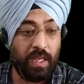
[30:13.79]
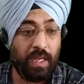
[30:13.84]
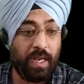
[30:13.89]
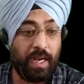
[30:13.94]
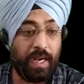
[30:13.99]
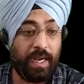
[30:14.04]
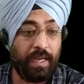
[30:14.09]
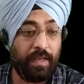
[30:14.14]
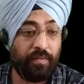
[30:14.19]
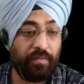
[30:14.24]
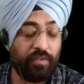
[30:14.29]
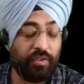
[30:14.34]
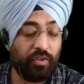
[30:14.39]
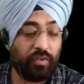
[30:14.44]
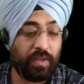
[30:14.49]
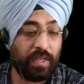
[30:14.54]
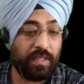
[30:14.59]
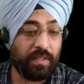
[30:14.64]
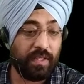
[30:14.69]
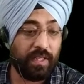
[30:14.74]
And you
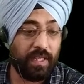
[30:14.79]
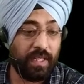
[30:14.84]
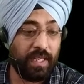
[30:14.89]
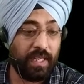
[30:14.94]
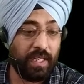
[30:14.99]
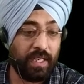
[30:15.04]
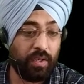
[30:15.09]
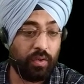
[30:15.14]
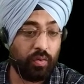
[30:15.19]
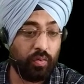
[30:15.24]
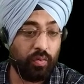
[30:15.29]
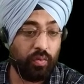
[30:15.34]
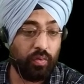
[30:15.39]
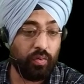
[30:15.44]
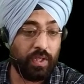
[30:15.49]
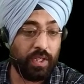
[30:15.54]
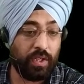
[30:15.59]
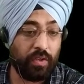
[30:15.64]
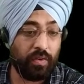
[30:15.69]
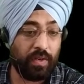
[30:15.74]
can see here two
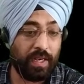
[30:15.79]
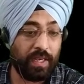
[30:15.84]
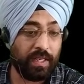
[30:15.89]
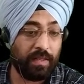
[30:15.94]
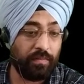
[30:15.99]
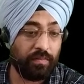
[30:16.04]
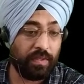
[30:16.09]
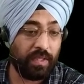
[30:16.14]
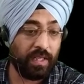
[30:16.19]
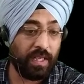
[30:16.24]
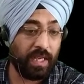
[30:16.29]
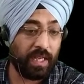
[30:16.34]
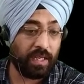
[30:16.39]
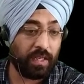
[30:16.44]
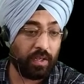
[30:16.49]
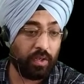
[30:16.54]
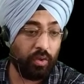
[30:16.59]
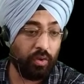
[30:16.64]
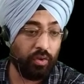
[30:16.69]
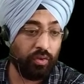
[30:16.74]
heteroatoms, they are
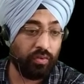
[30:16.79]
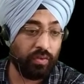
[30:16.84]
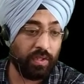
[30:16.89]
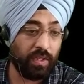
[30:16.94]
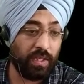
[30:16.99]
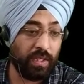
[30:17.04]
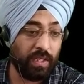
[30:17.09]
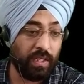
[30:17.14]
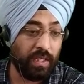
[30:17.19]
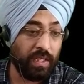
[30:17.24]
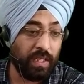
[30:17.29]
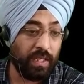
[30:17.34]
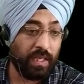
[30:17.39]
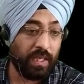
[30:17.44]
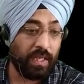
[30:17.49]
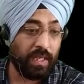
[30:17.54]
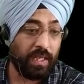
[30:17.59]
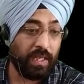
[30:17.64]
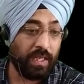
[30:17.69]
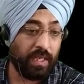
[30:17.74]
closer,
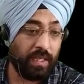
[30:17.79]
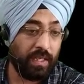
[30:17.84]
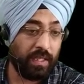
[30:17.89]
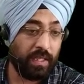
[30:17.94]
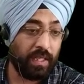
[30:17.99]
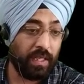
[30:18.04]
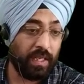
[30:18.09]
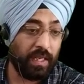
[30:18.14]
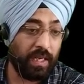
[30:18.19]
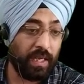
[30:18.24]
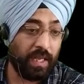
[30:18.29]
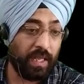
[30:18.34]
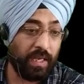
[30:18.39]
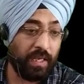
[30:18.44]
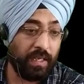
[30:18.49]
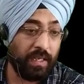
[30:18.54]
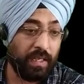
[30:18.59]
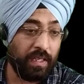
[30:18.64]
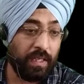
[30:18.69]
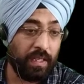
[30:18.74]
here they
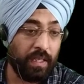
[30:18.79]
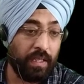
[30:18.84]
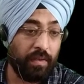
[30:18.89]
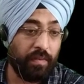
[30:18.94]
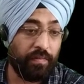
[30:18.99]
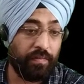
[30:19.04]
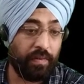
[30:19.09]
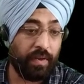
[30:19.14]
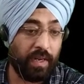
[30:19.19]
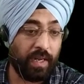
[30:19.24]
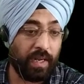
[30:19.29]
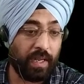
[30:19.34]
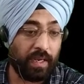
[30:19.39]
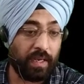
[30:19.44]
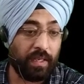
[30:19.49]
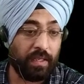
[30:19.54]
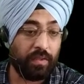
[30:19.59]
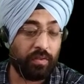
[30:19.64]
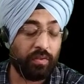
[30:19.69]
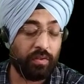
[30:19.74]
are
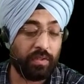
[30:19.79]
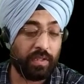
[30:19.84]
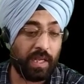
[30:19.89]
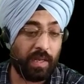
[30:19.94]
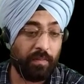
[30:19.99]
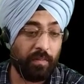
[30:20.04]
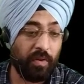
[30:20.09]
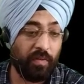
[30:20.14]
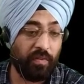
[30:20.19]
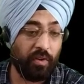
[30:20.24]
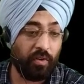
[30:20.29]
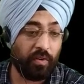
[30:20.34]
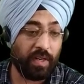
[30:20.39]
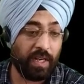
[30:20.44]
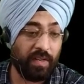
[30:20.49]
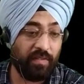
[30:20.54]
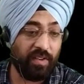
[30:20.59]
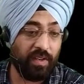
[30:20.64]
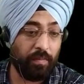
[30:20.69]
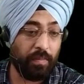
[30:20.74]
far, so sum of
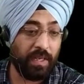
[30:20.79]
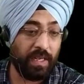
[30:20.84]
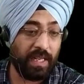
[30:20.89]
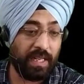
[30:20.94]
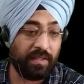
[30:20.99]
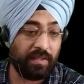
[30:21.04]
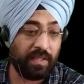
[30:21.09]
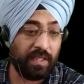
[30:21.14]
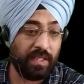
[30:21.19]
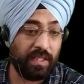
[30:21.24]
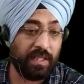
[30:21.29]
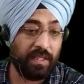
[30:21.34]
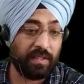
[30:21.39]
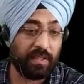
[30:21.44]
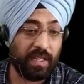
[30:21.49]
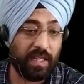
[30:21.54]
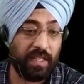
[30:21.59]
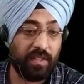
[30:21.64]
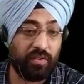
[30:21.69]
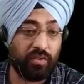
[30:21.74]
locant will be less in this
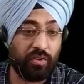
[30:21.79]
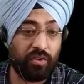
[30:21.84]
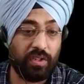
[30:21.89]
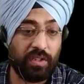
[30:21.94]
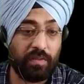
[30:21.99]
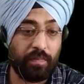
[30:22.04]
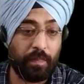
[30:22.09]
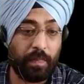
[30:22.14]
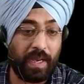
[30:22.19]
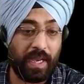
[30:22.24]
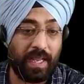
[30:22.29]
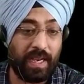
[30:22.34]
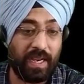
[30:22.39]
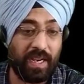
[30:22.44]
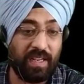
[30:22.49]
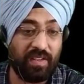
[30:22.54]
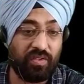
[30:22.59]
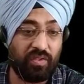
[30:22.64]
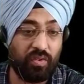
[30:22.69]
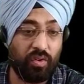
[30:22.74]
case, so this
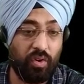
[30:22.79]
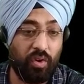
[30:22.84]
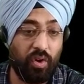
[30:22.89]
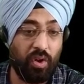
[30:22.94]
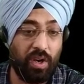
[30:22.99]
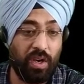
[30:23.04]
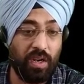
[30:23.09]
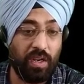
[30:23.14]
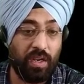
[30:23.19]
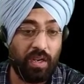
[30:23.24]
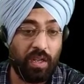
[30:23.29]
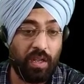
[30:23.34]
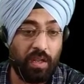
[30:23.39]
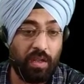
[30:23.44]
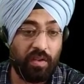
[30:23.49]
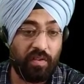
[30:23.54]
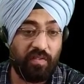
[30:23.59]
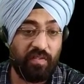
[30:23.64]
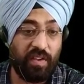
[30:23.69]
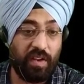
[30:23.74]
pyrazole
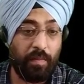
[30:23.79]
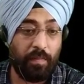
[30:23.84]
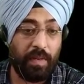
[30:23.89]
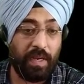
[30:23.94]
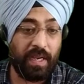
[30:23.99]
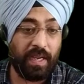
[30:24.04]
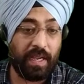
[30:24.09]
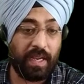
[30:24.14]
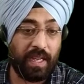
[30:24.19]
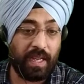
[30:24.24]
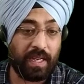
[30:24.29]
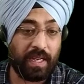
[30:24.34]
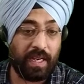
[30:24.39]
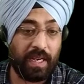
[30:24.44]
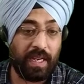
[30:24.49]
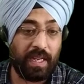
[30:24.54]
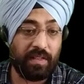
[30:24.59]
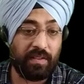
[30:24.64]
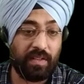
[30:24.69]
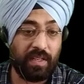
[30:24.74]
will be taken
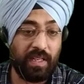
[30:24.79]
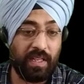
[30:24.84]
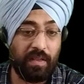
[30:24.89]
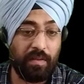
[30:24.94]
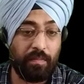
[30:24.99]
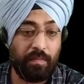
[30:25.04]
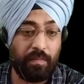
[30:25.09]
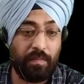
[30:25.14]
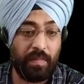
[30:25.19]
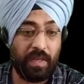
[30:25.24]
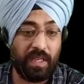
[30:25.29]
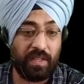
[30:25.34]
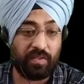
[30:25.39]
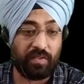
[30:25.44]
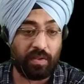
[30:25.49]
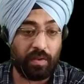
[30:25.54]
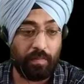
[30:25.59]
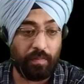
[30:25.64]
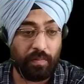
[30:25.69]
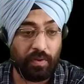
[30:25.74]
as a base
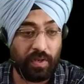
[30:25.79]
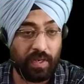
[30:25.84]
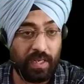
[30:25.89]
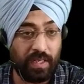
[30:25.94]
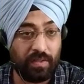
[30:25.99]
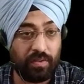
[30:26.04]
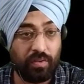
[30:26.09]
component.